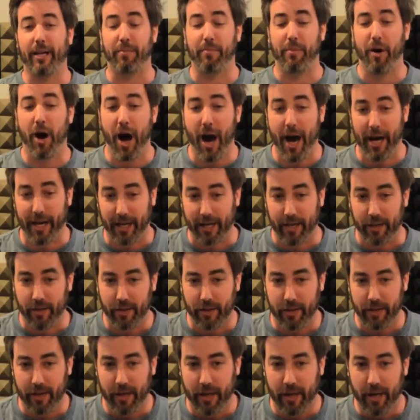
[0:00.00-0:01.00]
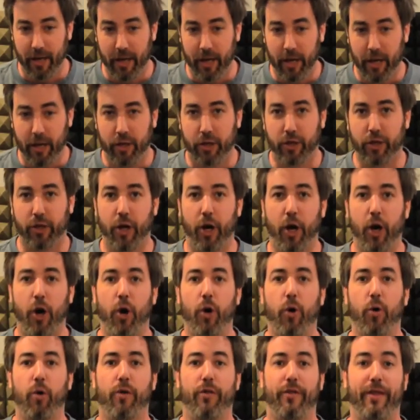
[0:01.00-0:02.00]
bodies.
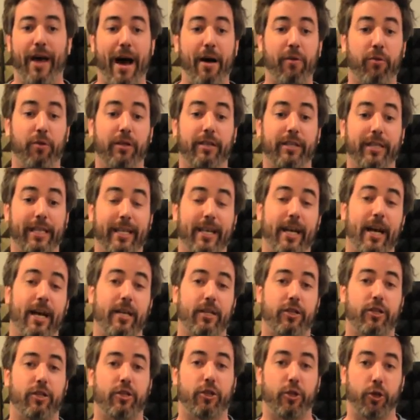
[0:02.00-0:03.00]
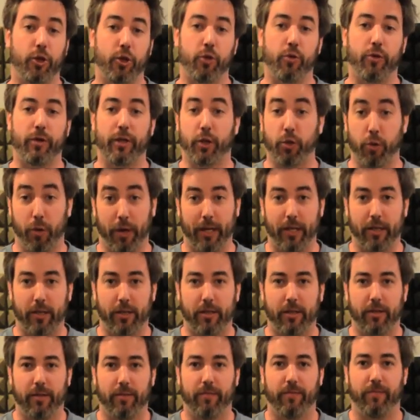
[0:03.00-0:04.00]
So that will lead us to the
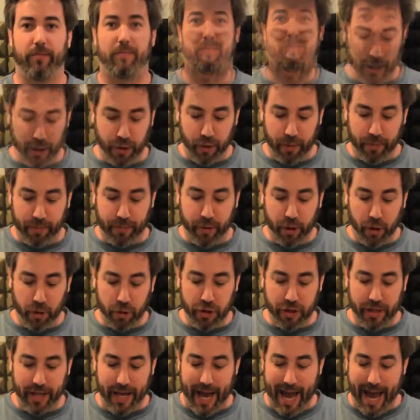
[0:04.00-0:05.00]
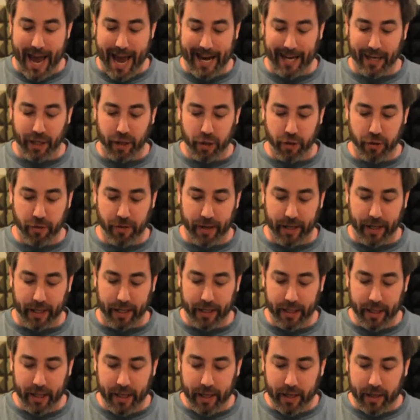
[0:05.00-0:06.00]
twist. As you approach the hanged tree,
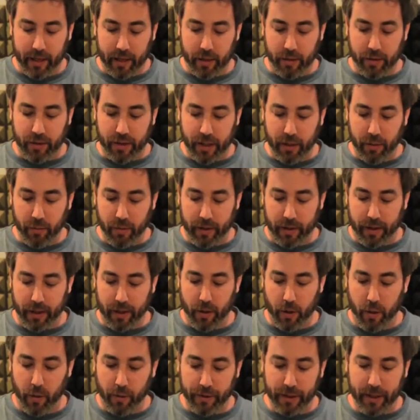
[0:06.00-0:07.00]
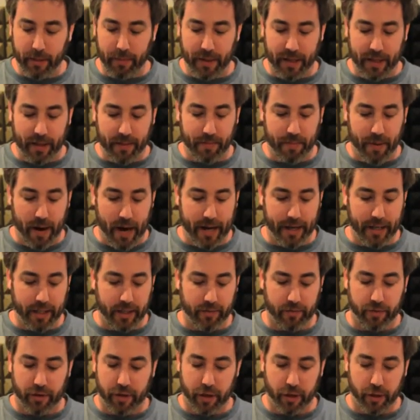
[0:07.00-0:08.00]
you see what could only be the bodies
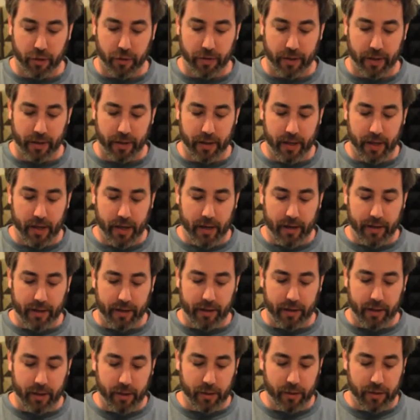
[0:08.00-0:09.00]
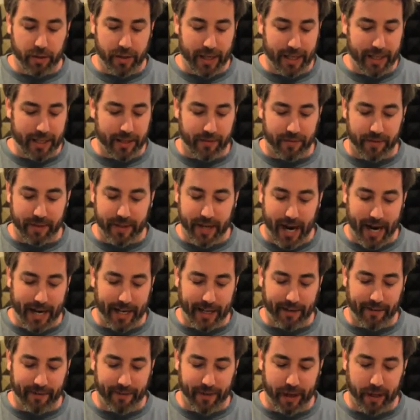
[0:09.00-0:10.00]
of children. The two sets of
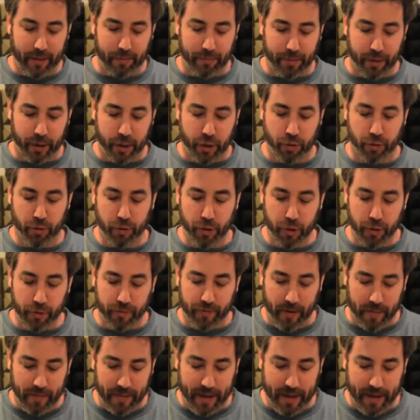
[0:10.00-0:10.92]
tiny feet protrude from